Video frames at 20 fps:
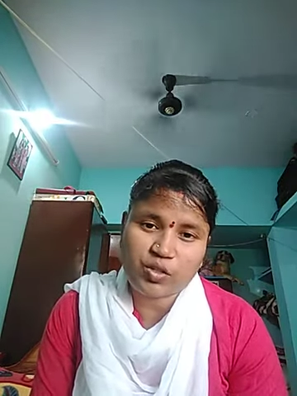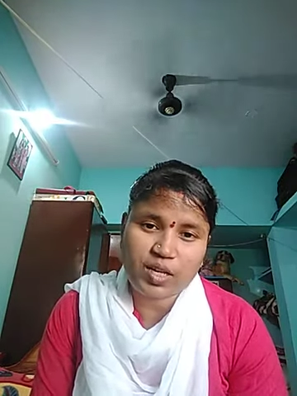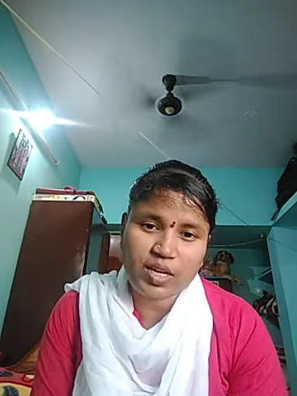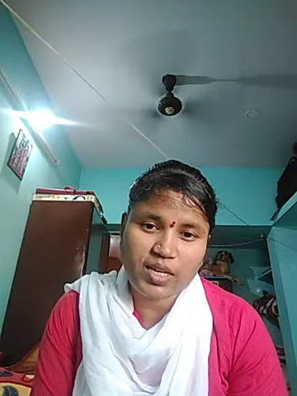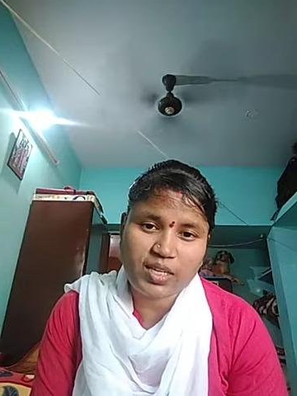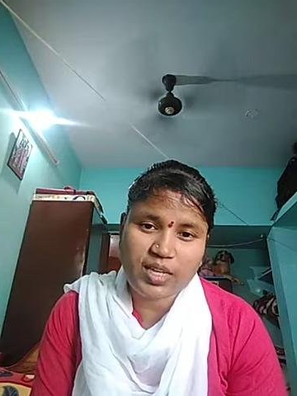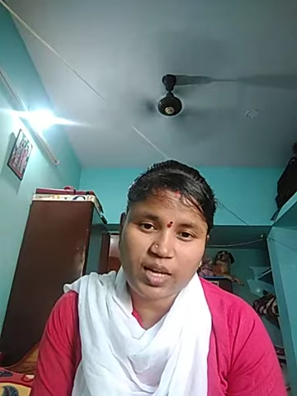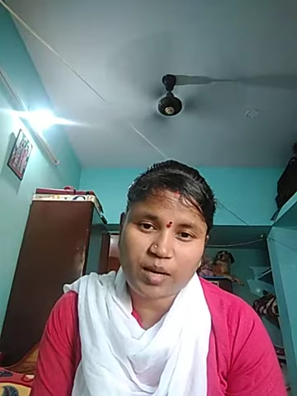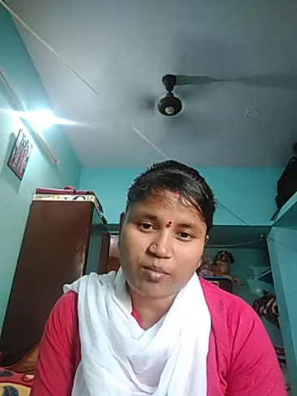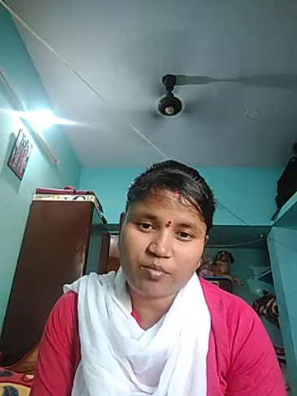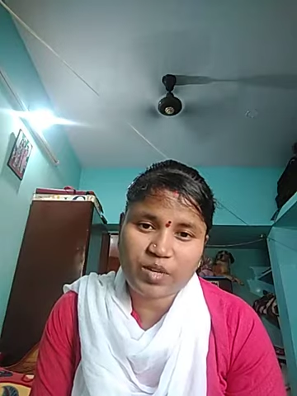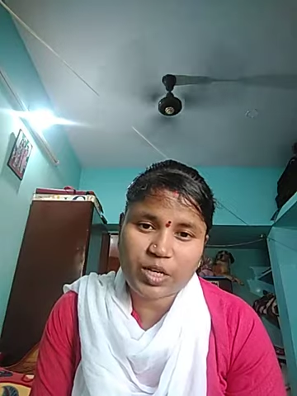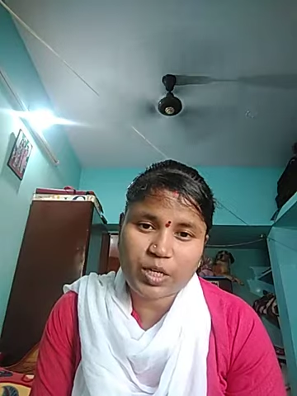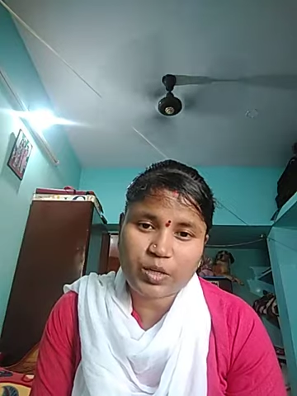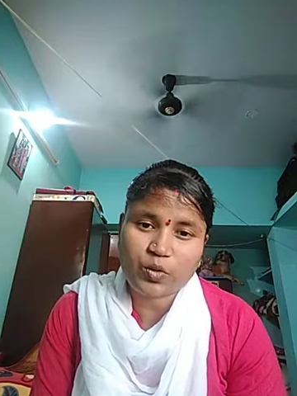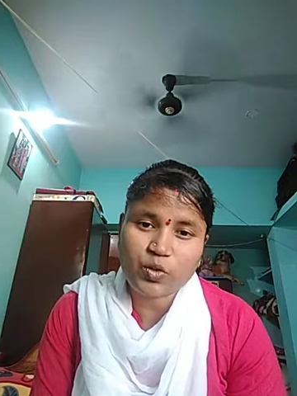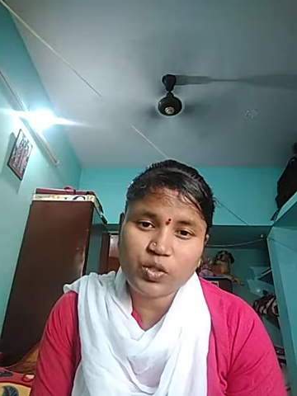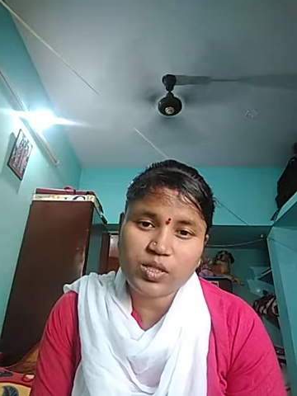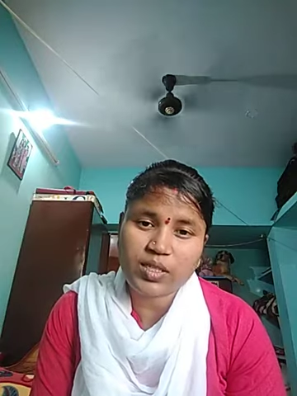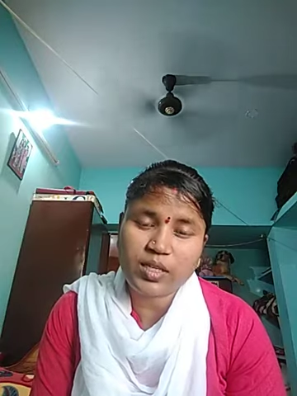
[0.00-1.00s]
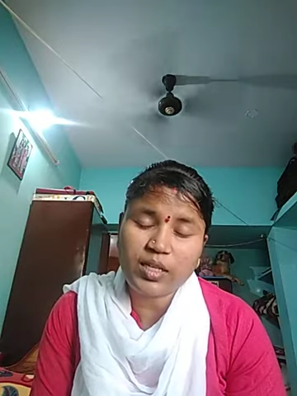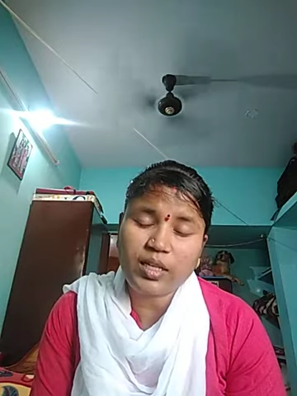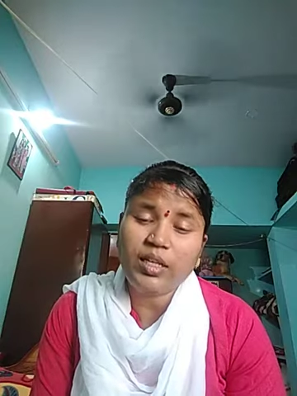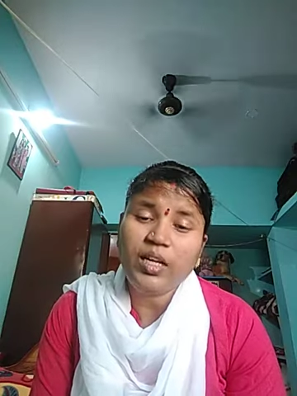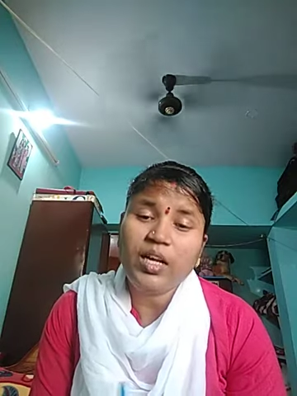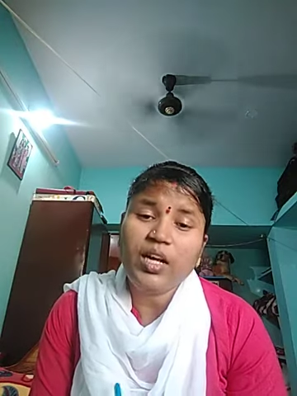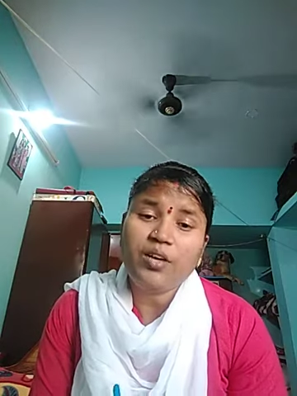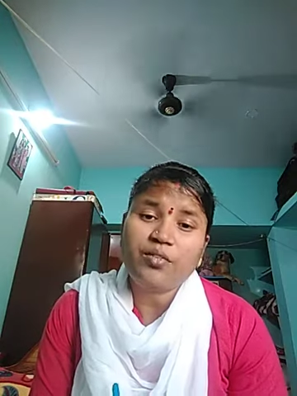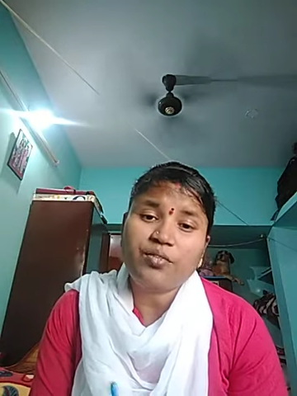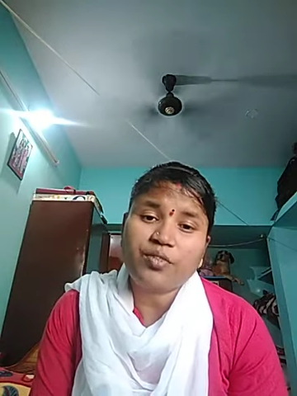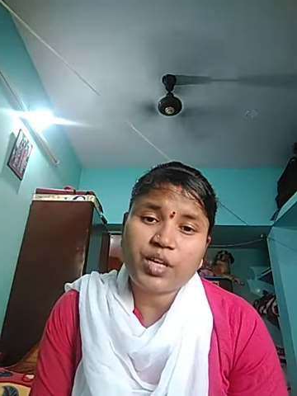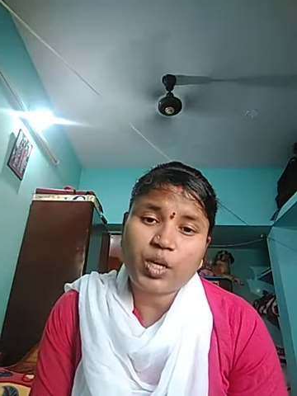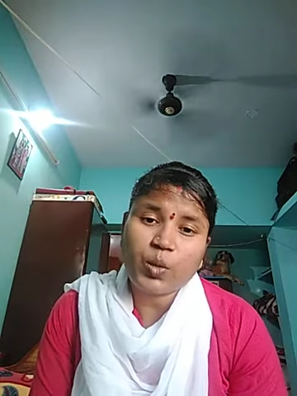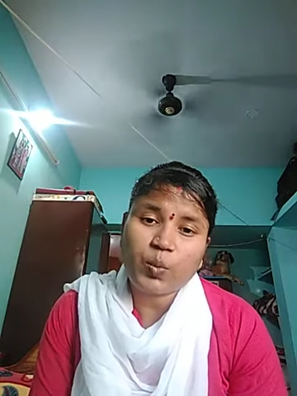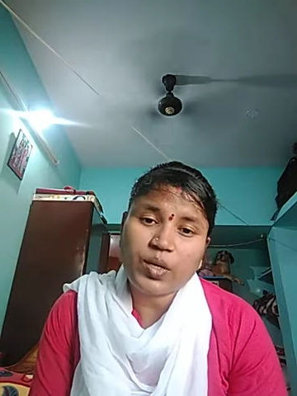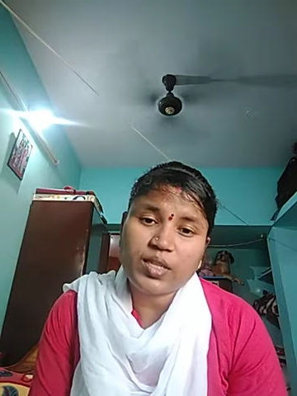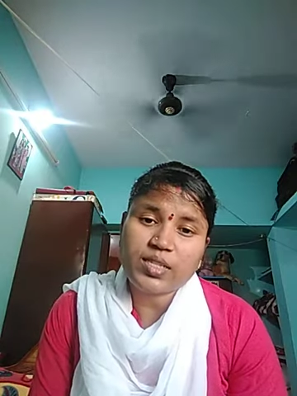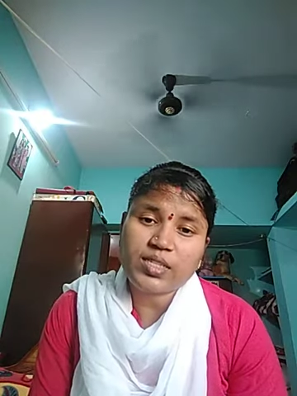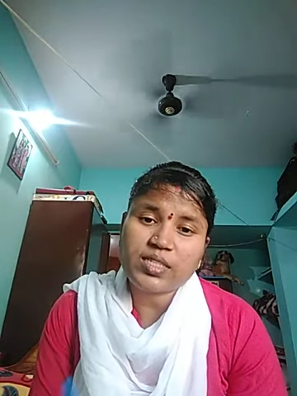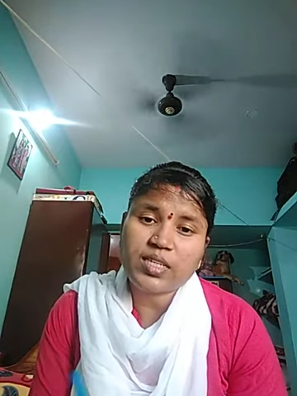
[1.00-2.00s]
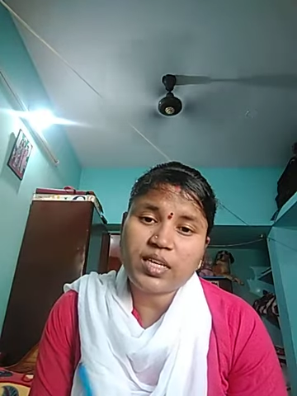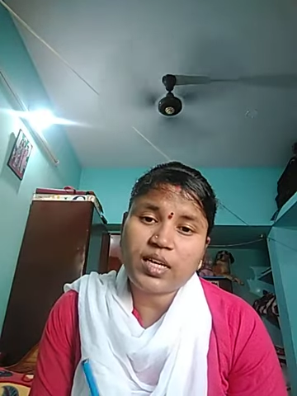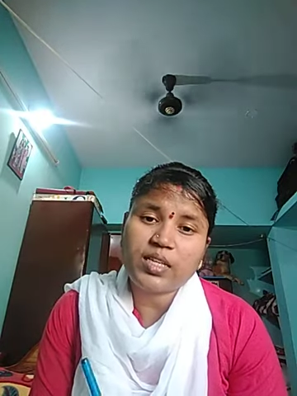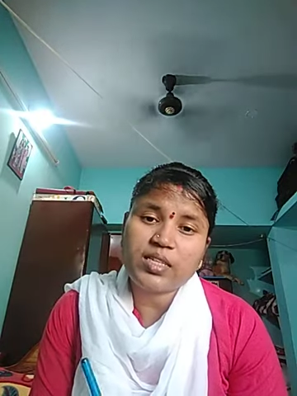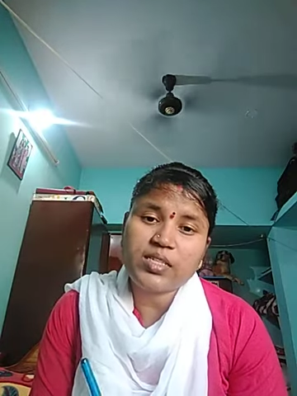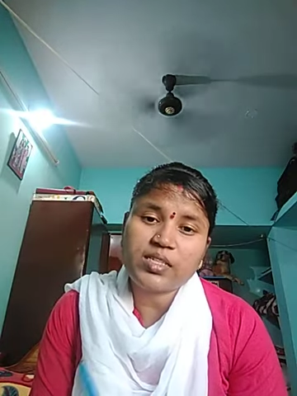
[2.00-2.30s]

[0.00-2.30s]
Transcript: Okay, it can reduce the frequency and